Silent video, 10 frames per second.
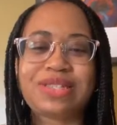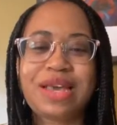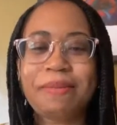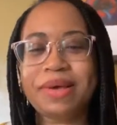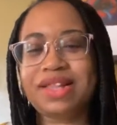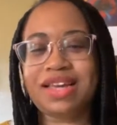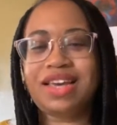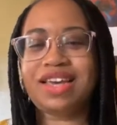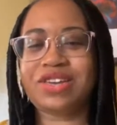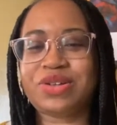
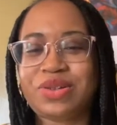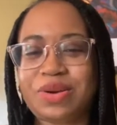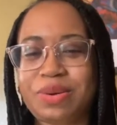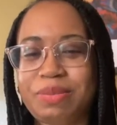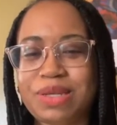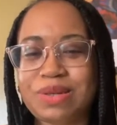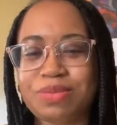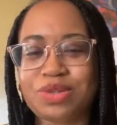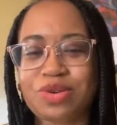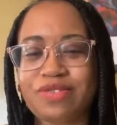Typically, there would be
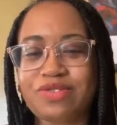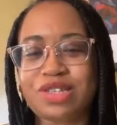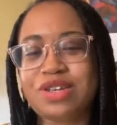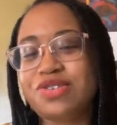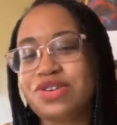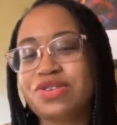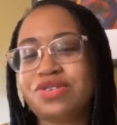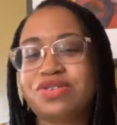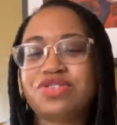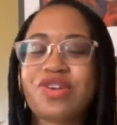some sort of
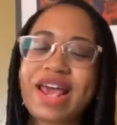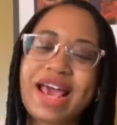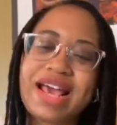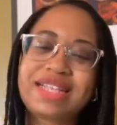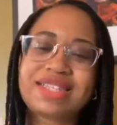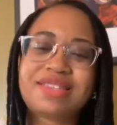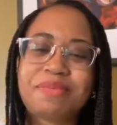cereal, grains,